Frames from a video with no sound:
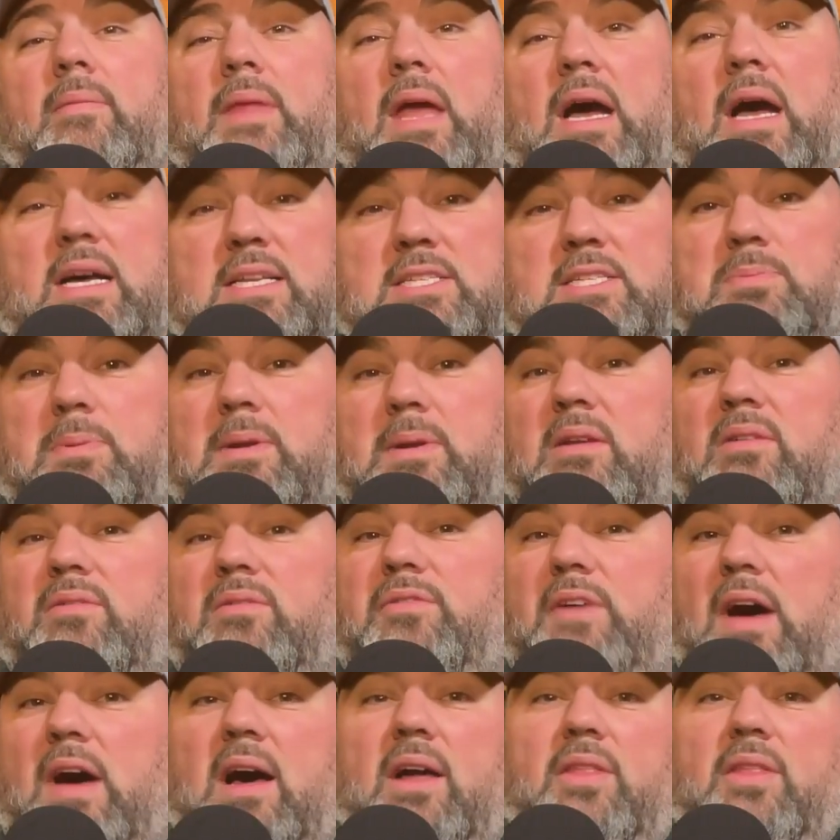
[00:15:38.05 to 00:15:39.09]
husband,
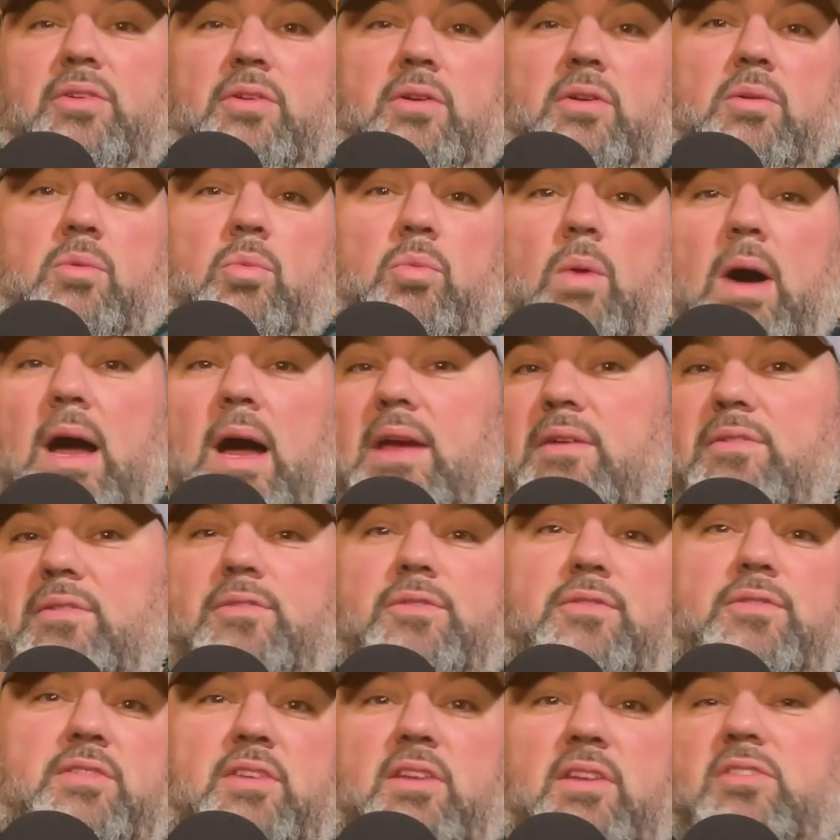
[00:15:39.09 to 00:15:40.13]
father,
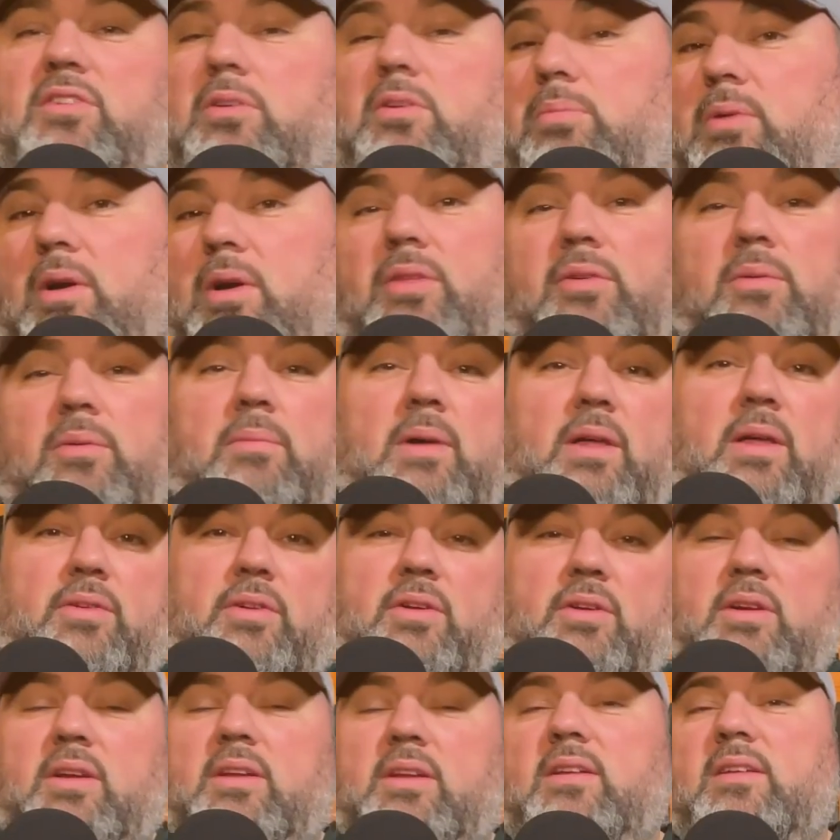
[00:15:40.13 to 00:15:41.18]
wife, sister, brother,
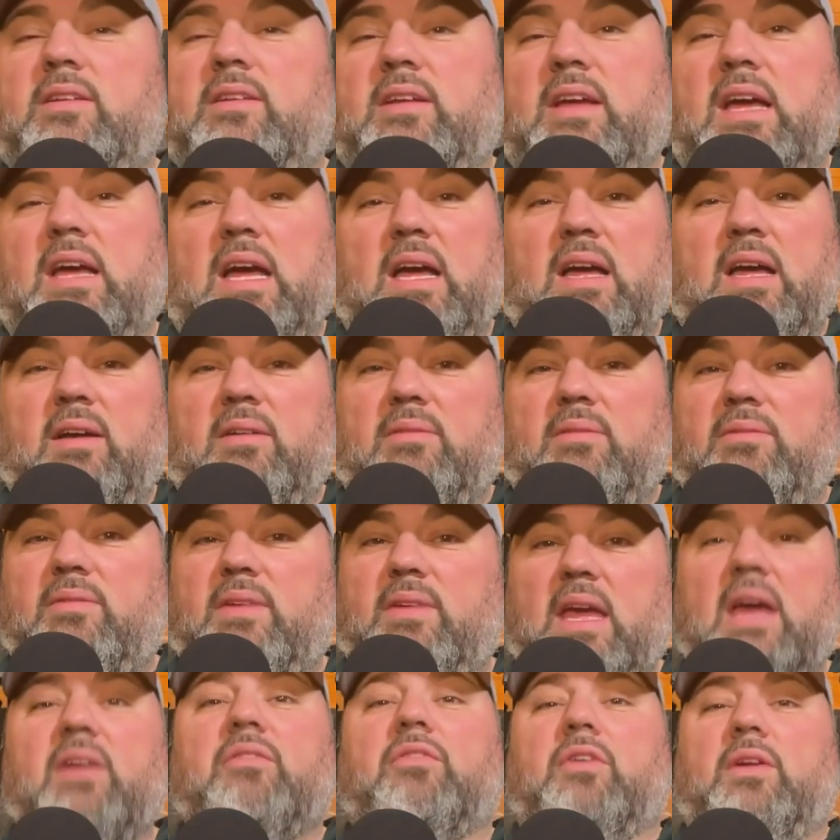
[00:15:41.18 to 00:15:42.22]
mother, uh,
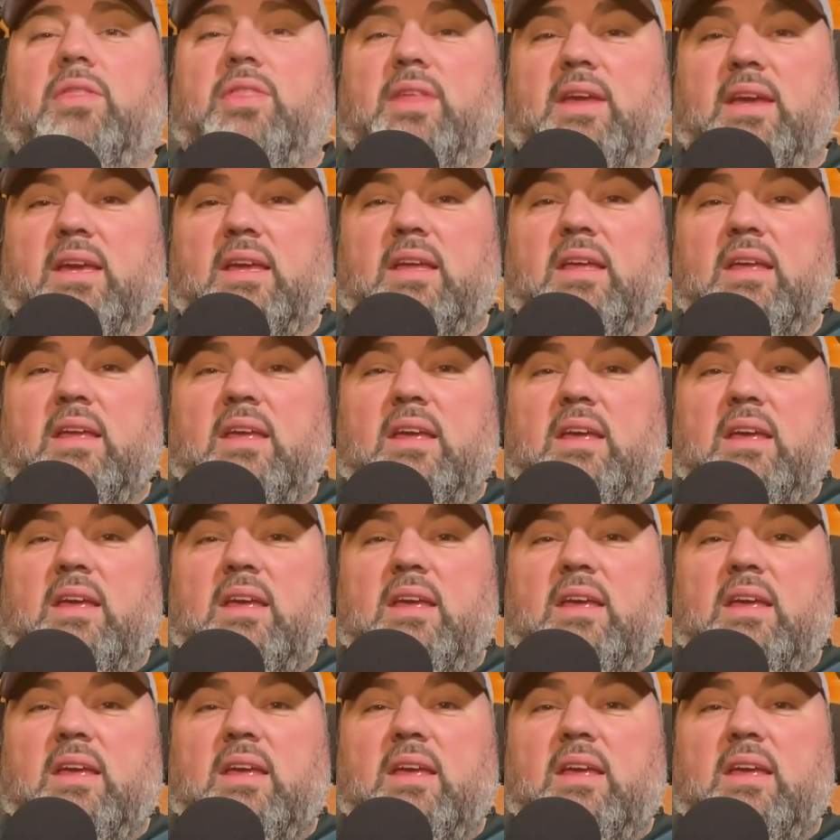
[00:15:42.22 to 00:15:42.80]
everything.